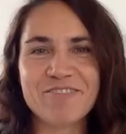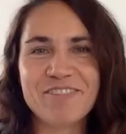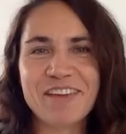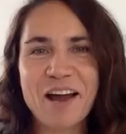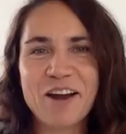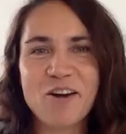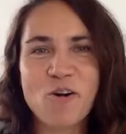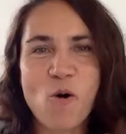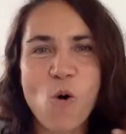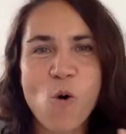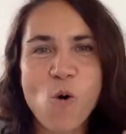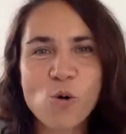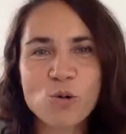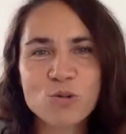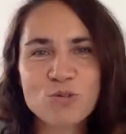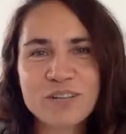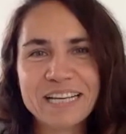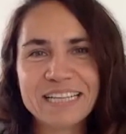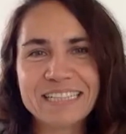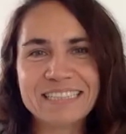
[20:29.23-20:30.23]
We are
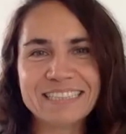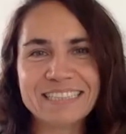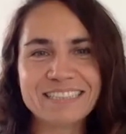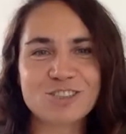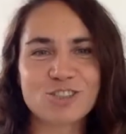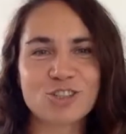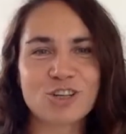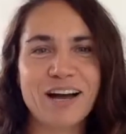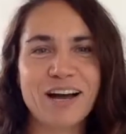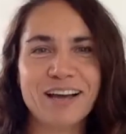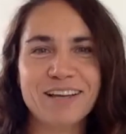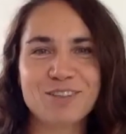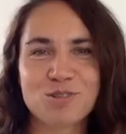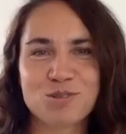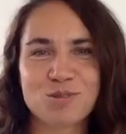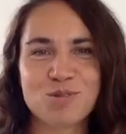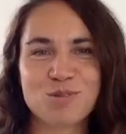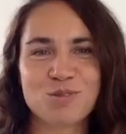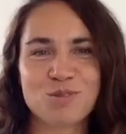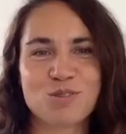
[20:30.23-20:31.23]
already trying to
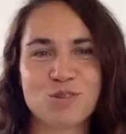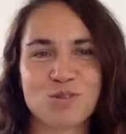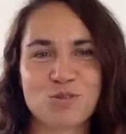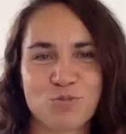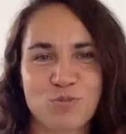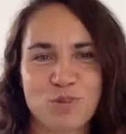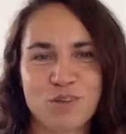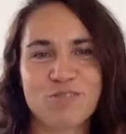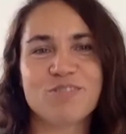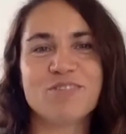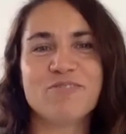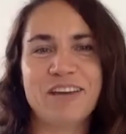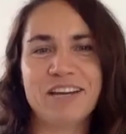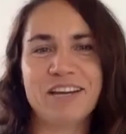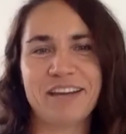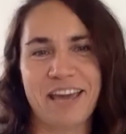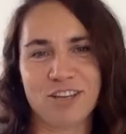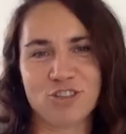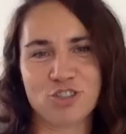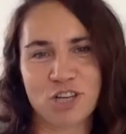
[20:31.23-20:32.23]
be
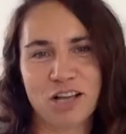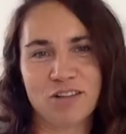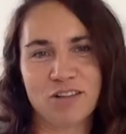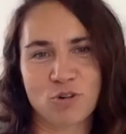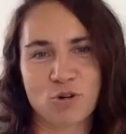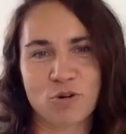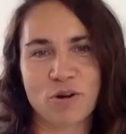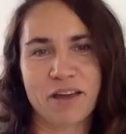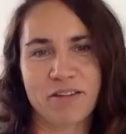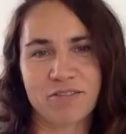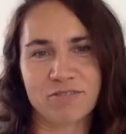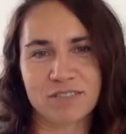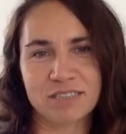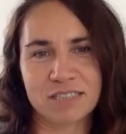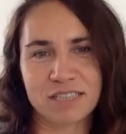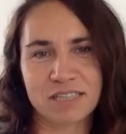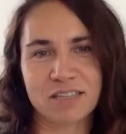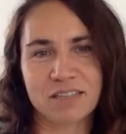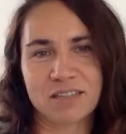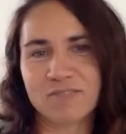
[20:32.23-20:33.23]
very agile for
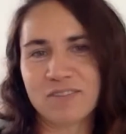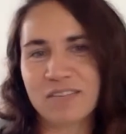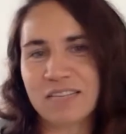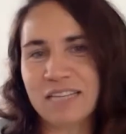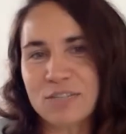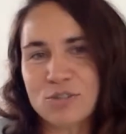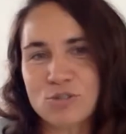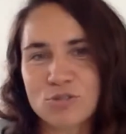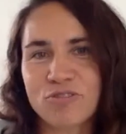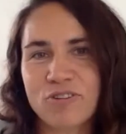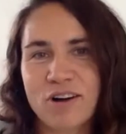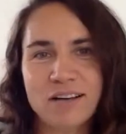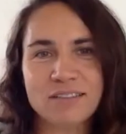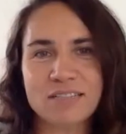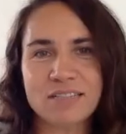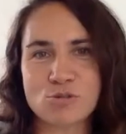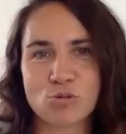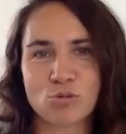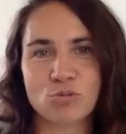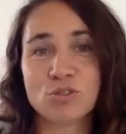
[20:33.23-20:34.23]
everything. We need to find
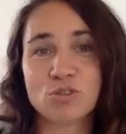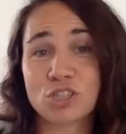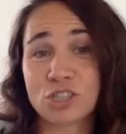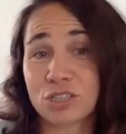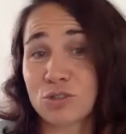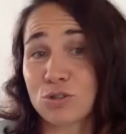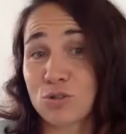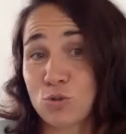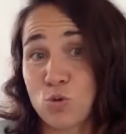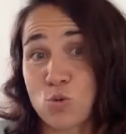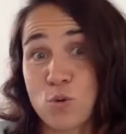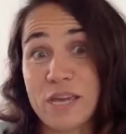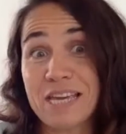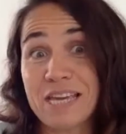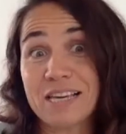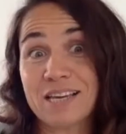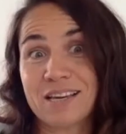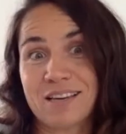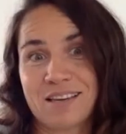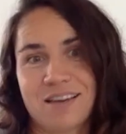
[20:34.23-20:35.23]
a solution
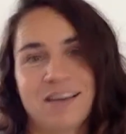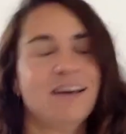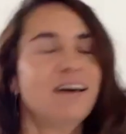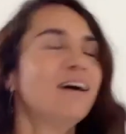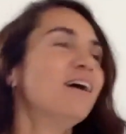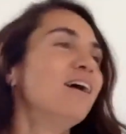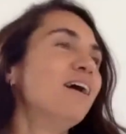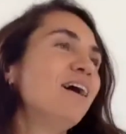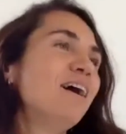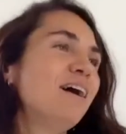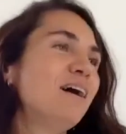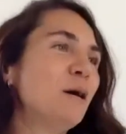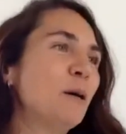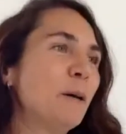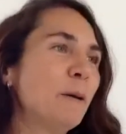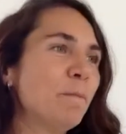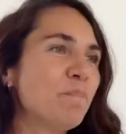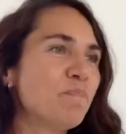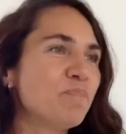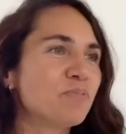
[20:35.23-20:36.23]
quick.
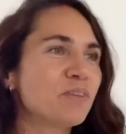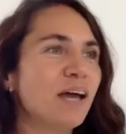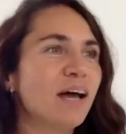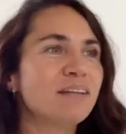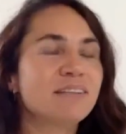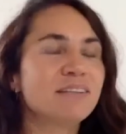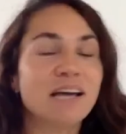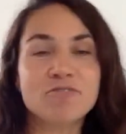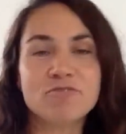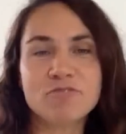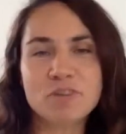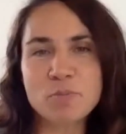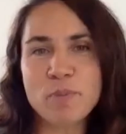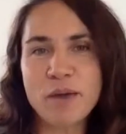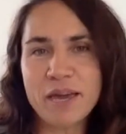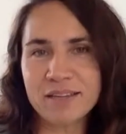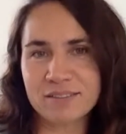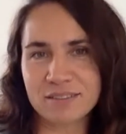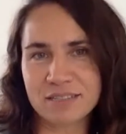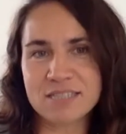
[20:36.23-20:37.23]
And then we
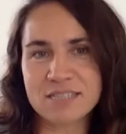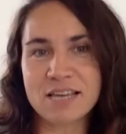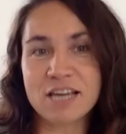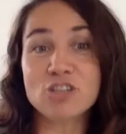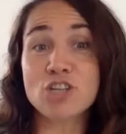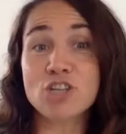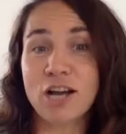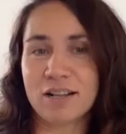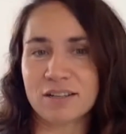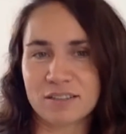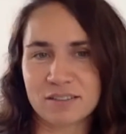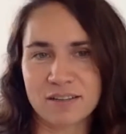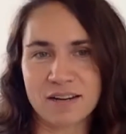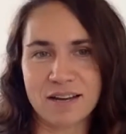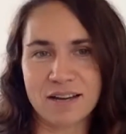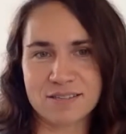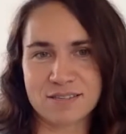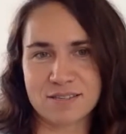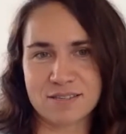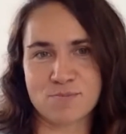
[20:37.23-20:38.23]
made this agile
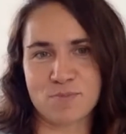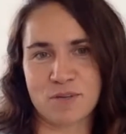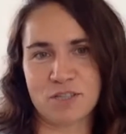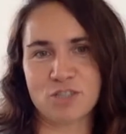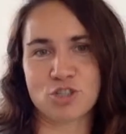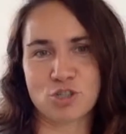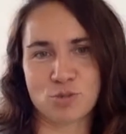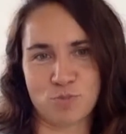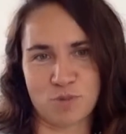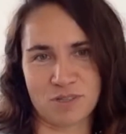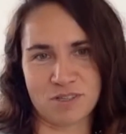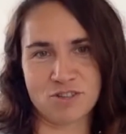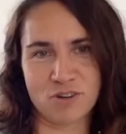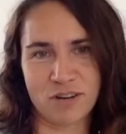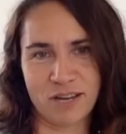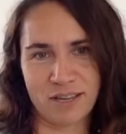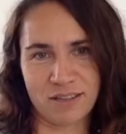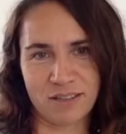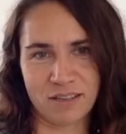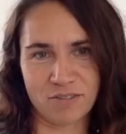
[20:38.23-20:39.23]
crisis management
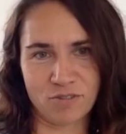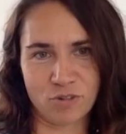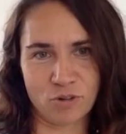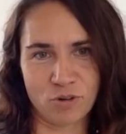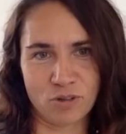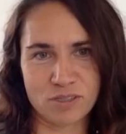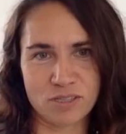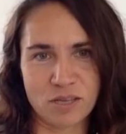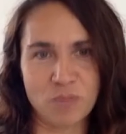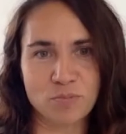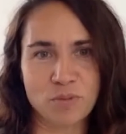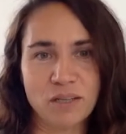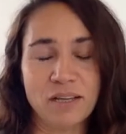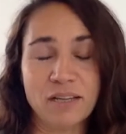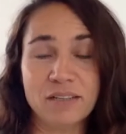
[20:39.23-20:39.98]
training, for example.